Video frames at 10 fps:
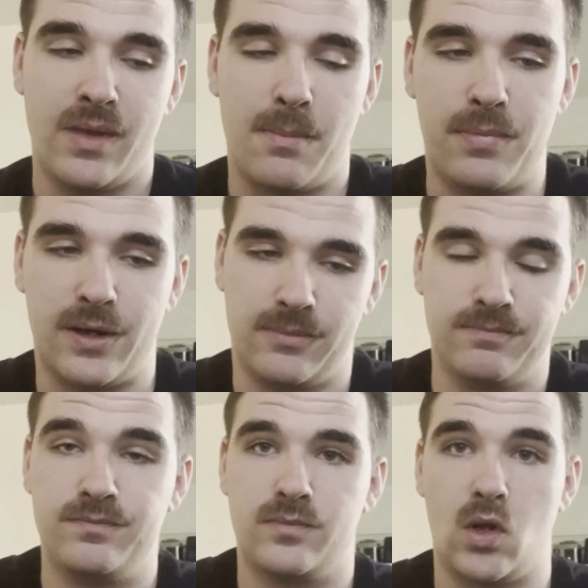
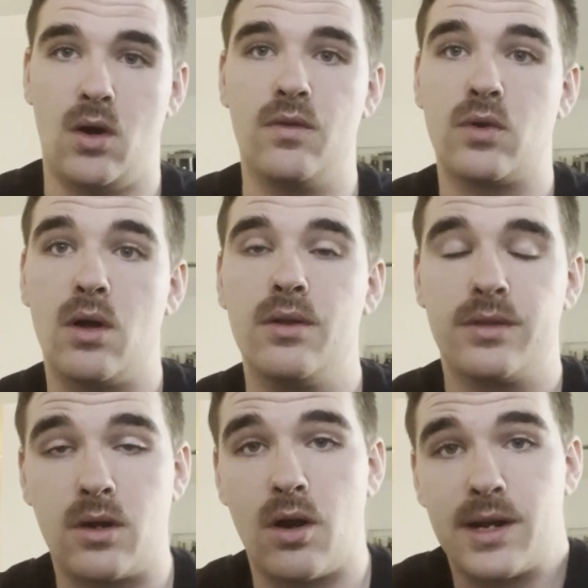But overall,
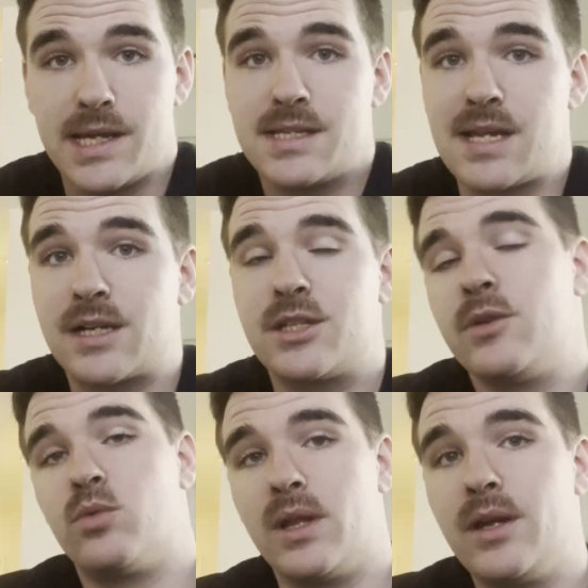the car is
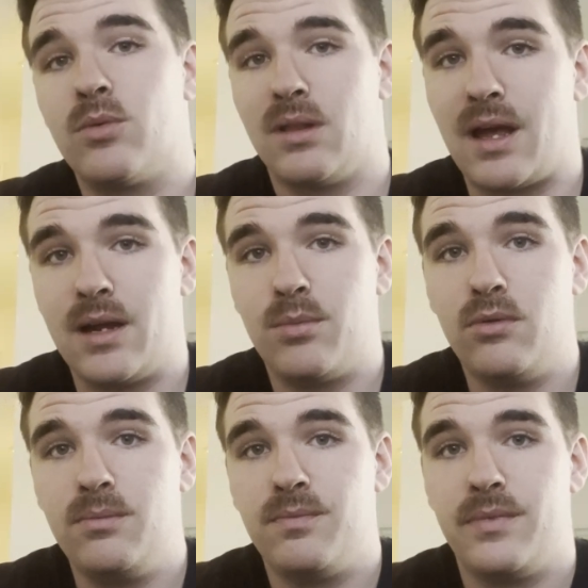actually really
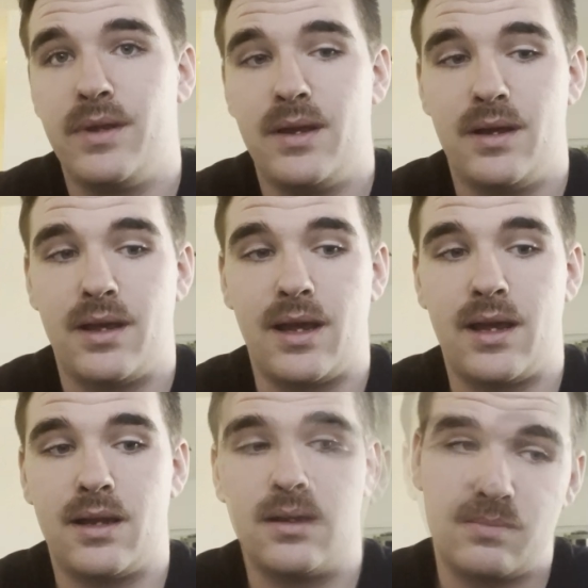reliable,
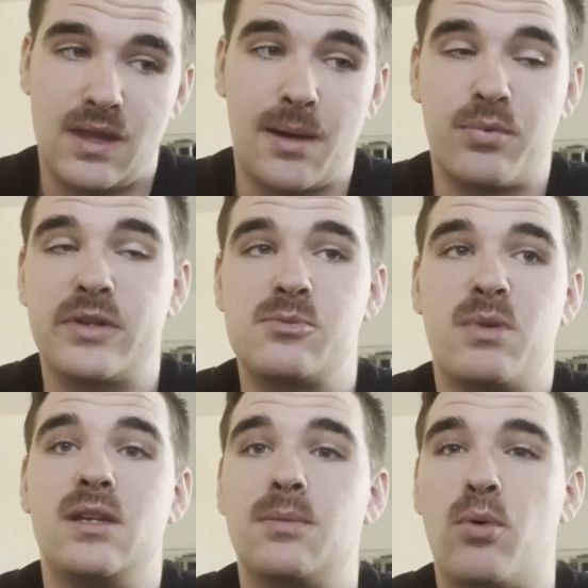and that brings
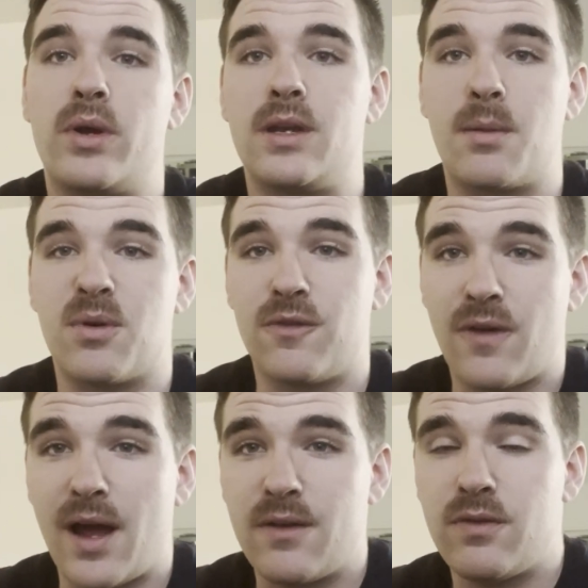me to point number
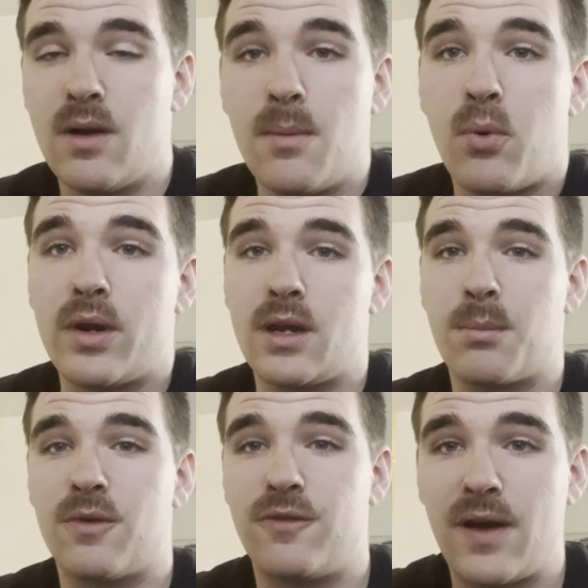5. Point
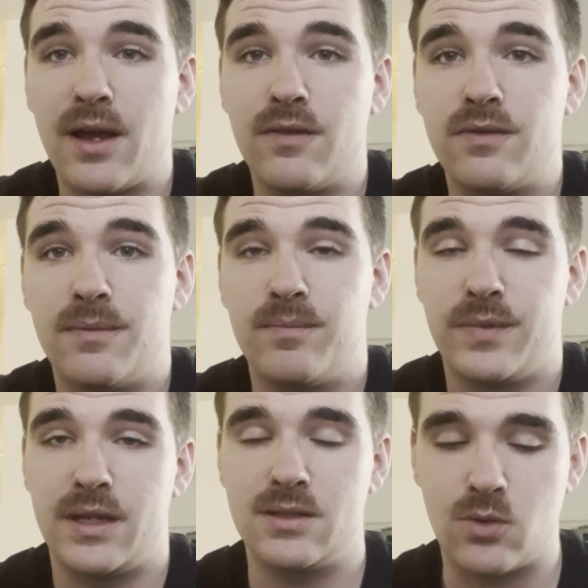number 5
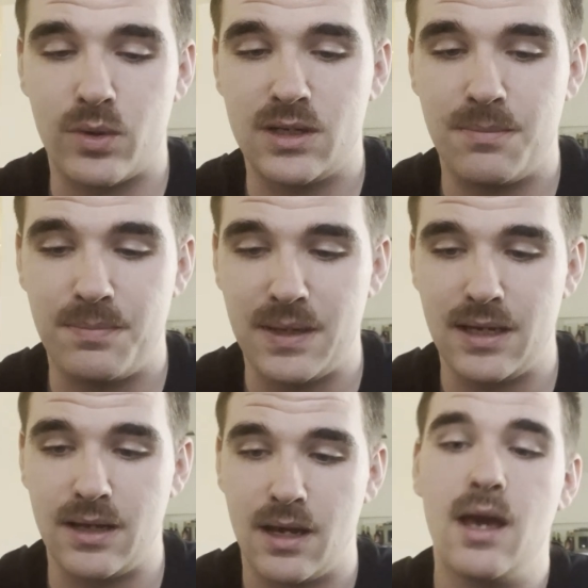is going to
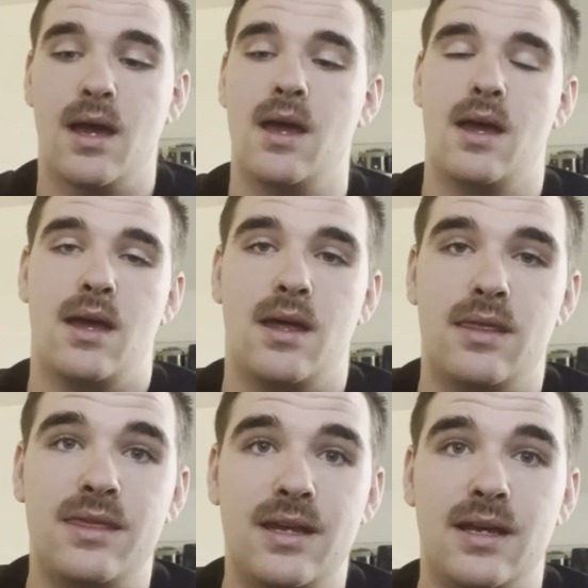be
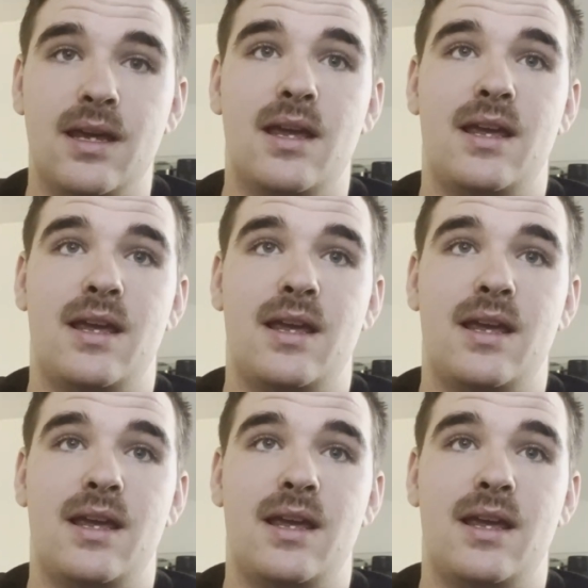the